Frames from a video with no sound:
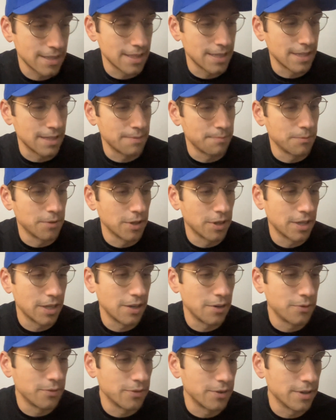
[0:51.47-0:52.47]
I'm
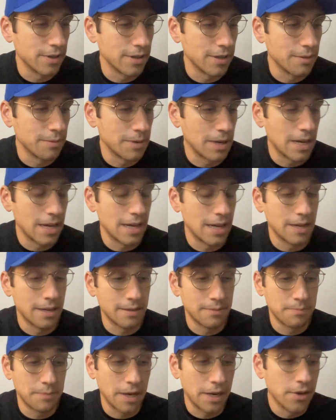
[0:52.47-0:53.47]
looking over
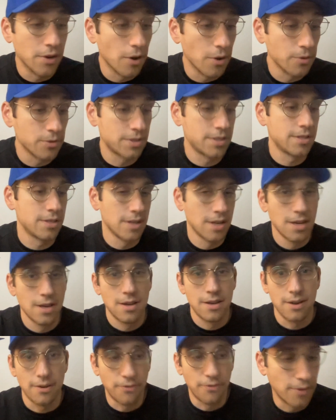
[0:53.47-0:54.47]
my notes
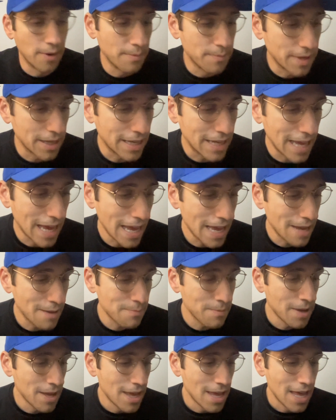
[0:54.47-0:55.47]
from the
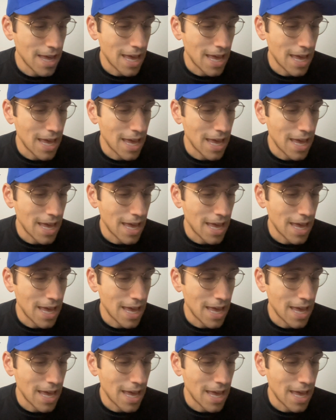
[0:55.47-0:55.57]
game,